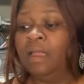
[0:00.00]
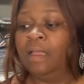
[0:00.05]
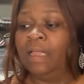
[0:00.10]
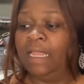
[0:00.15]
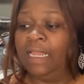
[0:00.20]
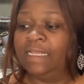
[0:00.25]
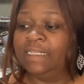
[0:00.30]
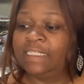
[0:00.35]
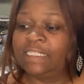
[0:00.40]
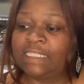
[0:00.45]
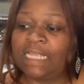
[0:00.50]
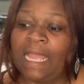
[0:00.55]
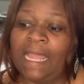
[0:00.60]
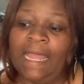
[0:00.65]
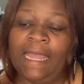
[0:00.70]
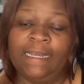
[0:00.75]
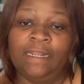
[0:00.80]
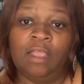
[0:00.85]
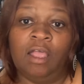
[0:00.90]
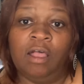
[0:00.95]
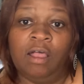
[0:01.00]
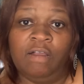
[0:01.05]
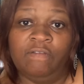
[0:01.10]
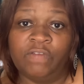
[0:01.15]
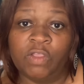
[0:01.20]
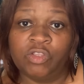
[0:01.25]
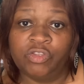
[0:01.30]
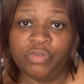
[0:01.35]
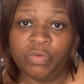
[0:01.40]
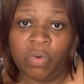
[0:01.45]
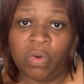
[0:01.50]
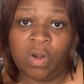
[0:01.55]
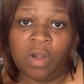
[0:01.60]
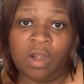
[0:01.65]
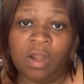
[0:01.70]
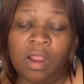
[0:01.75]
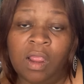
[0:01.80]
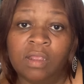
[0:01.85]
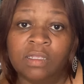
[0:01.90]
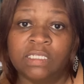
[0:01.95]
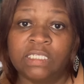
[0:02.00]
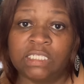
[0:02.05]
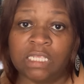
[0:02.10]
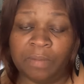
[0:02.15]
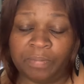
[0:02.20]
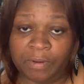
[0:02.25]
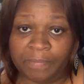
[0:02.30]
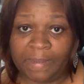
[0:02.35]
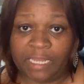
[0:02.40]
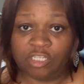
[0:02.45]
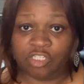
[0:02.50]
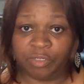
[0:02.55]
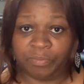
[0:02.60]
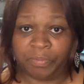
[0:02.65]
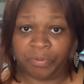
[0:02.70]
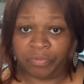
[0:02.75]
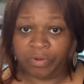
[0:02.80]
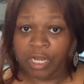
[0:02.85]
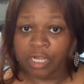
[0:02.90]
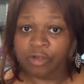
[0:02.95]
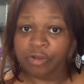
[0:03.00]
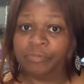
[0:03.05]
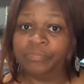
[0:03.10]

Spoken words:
inside of your sublimation printer.